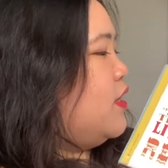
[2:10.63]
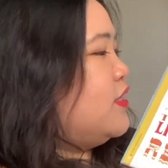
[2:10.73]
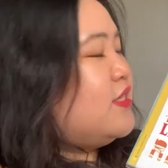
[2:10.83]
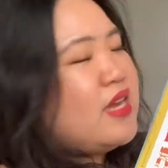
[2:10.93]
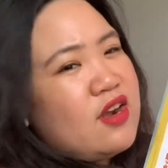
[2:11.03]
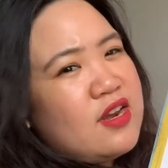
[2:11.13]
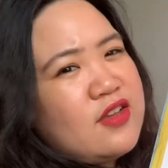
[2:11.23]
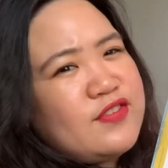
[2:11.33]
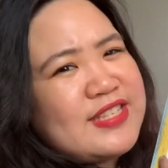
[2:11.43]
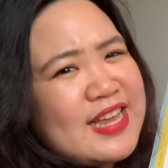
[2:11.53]

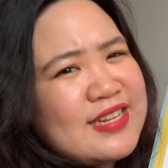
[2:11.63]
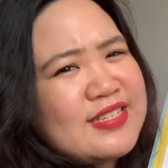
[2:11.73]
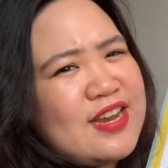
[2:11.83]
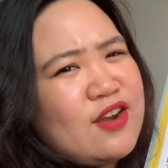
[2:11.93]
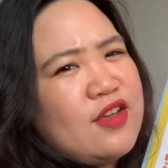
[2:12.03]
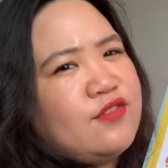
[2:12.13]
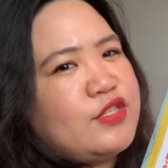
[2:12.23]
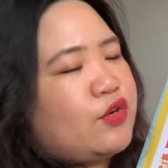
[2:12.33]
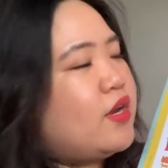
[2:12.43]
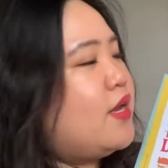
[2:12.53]
serif, sans serif,
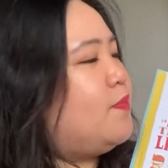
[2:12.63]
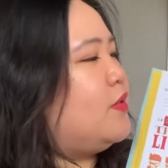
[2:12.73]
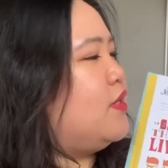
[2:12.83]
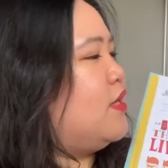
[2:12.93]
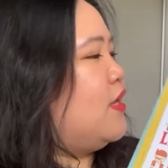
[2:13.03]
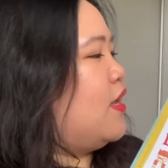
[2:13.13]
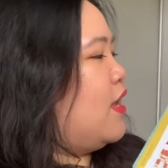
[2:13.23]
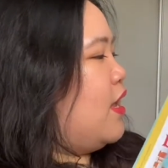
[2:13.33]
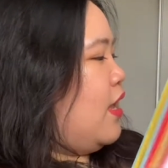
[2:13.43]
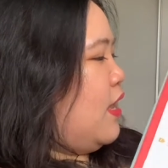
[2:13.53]
script,
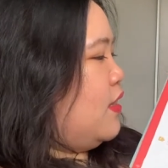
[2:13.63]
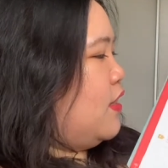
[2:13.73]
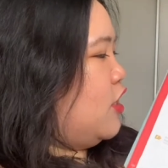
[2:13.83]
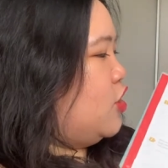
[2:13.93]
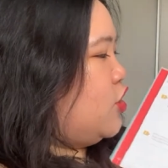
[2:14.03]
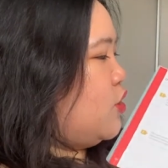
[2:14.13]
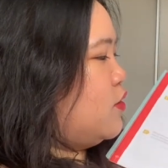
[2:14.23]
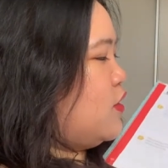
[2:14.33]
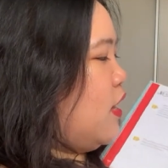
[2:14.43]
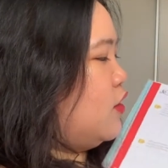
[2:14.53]
and then she
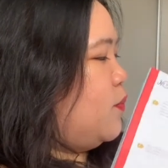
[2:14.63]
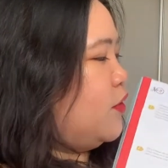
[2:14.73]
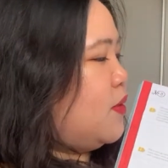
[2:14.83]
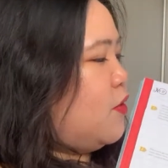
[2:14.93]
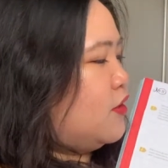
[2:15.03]
shows you how to put them all